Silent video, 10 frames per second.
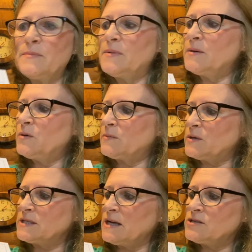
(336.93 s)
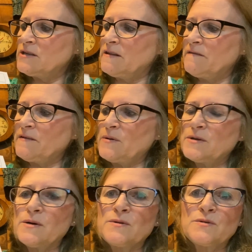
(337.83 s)
but when we're touching the
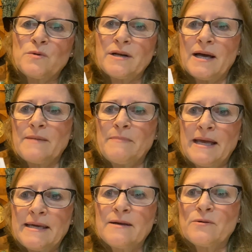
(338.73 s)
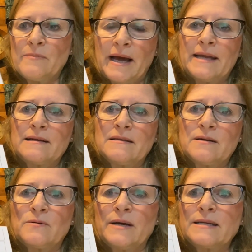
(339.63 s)
photos, we're not making grammatically
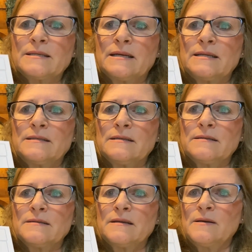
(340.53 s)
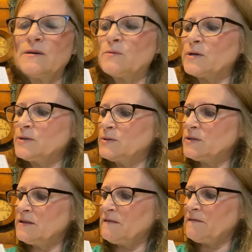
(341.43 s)
correct sentences. We're
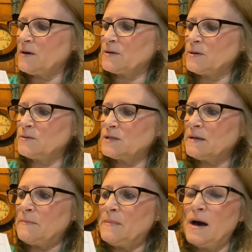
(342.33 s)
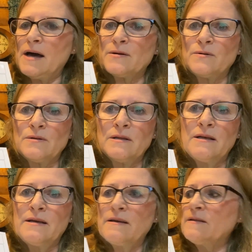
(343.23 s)
using the photos to model
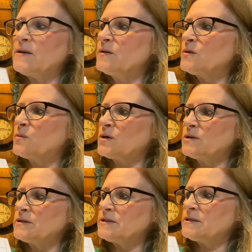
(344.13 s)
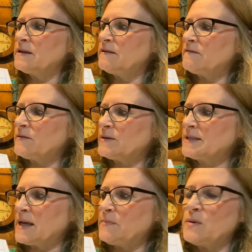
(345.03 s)
the words. For
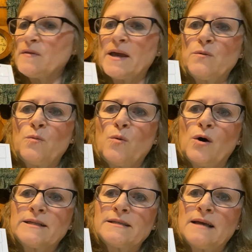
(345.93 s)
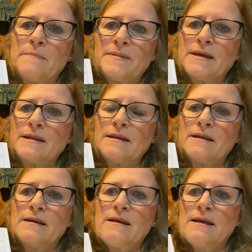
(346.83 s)
example, they want something.
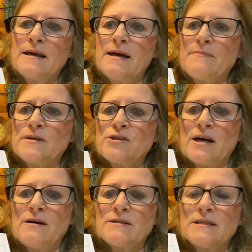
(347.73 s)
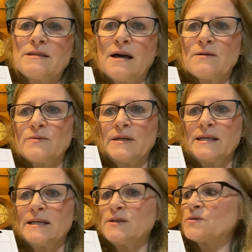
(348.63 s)
The child is
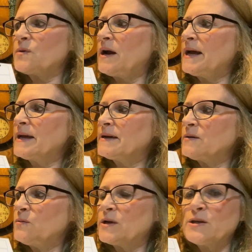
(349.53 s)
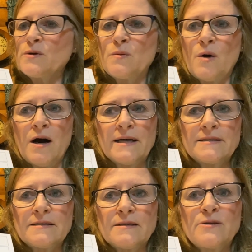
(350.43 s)
hungry, he's crying. What do you
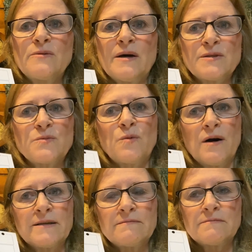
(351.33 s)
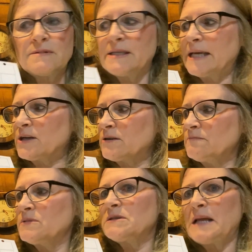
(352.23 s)
want? You must want
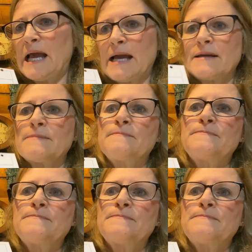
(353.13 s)
dinner, snack.